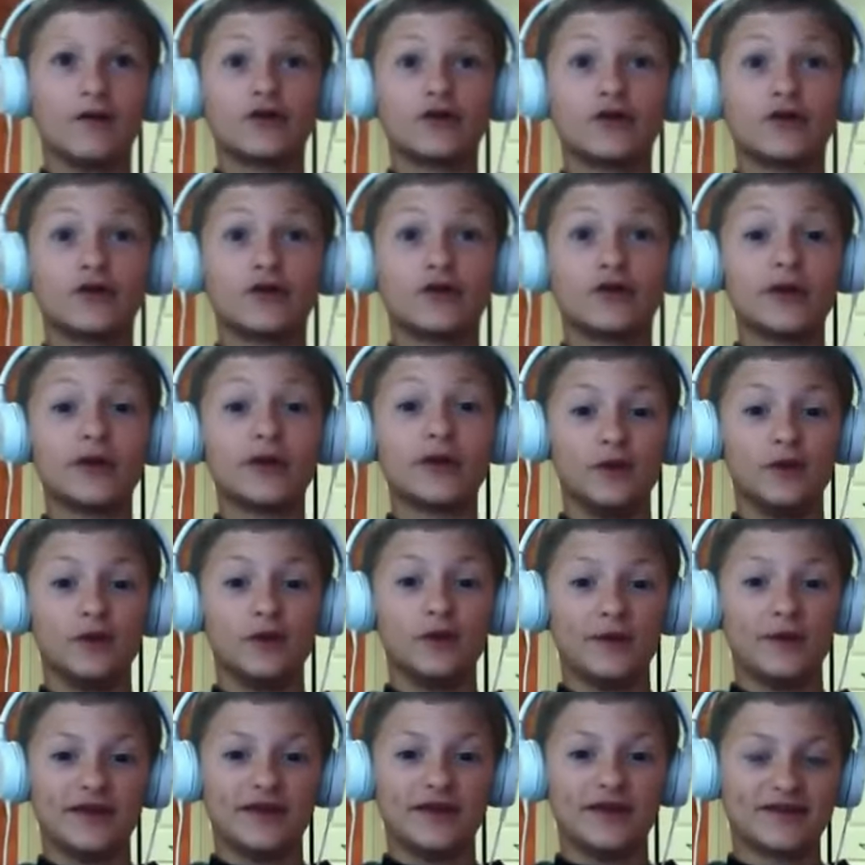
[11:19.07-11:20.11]
Too many
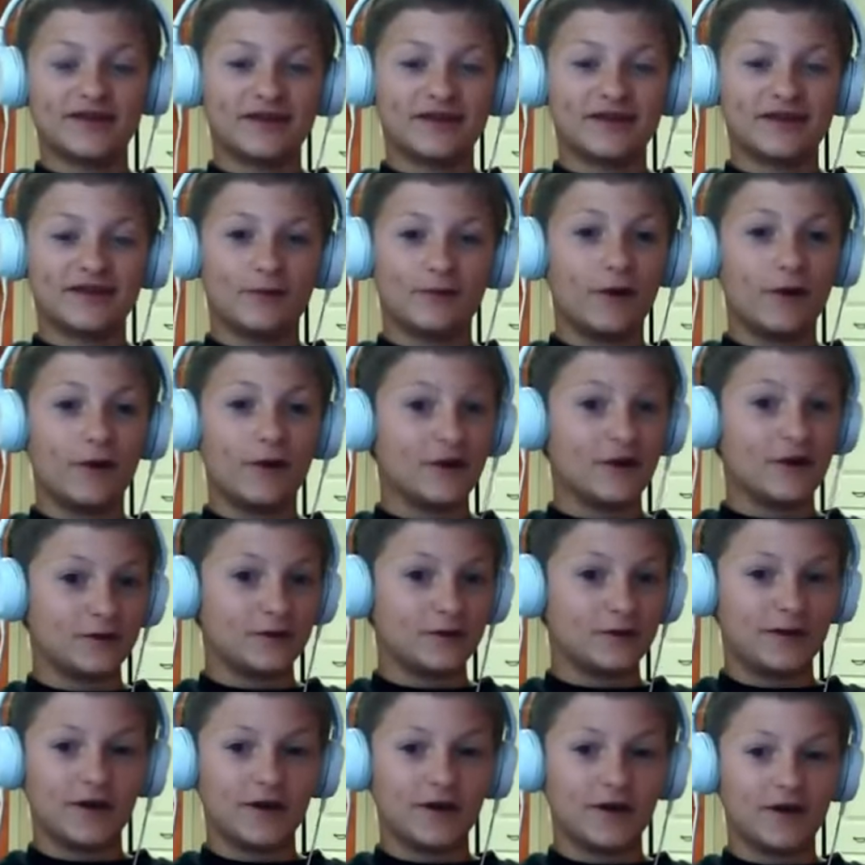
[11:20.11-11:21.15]
humans would also
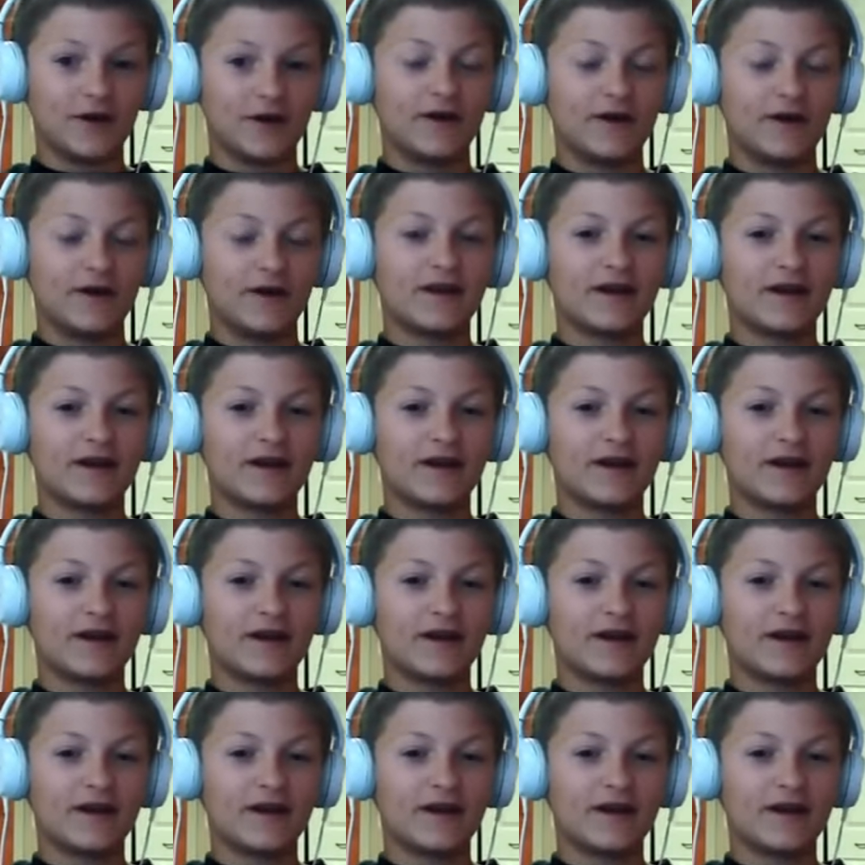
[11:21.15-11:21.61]
be a good.